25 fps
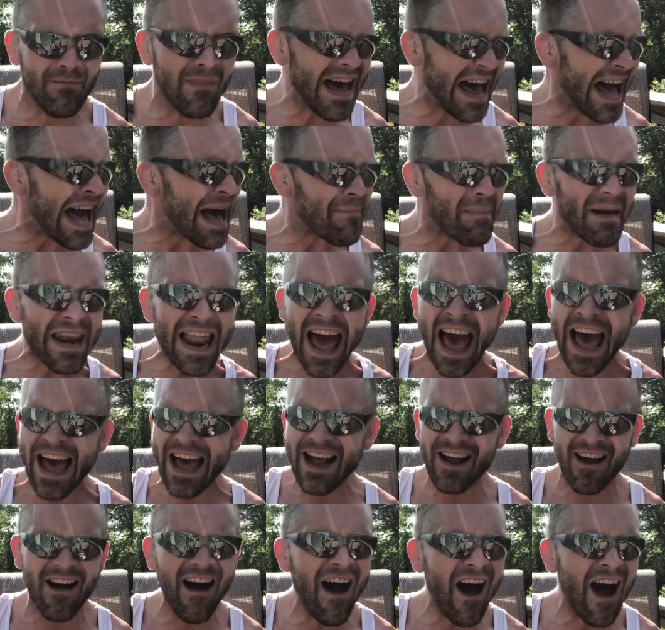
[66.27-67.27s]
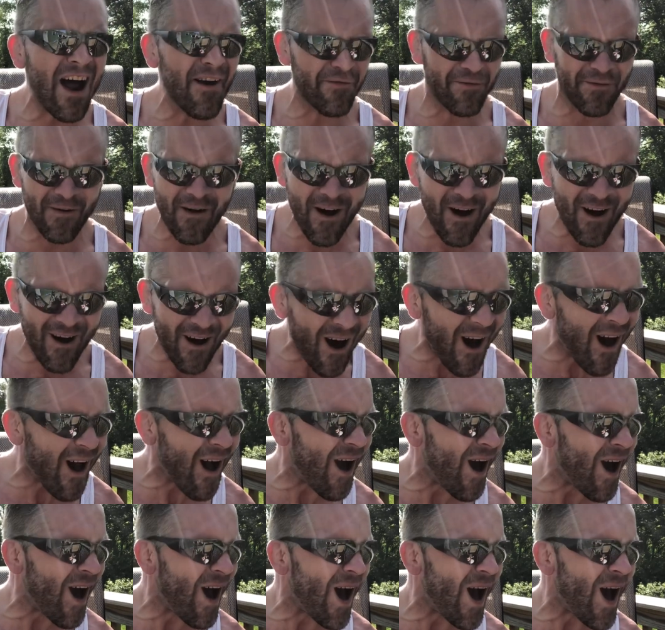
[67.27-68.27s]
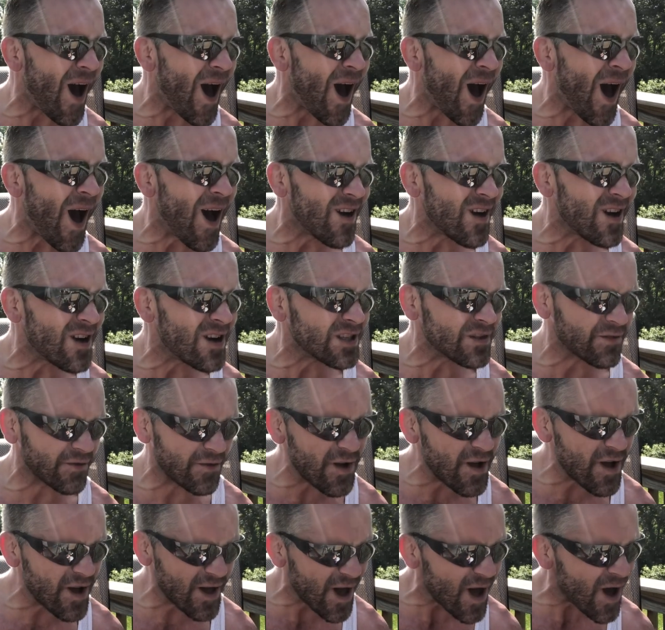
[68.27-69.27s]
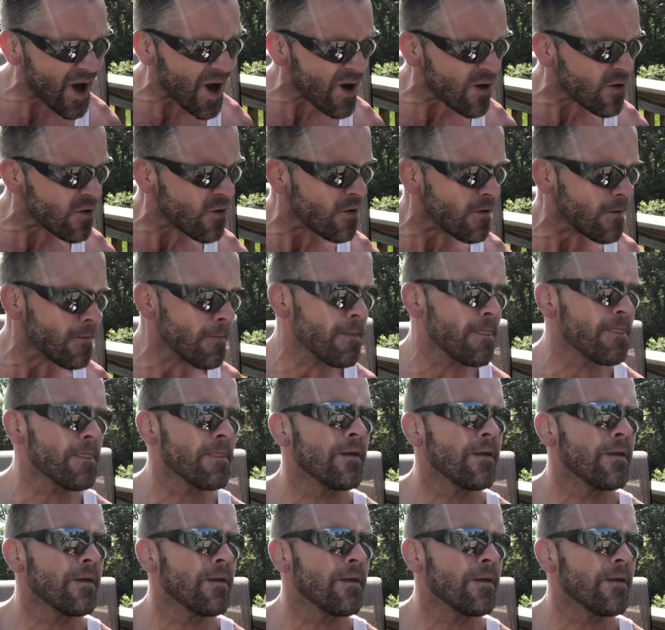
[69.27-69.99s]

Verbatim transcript: my black heart falls for you.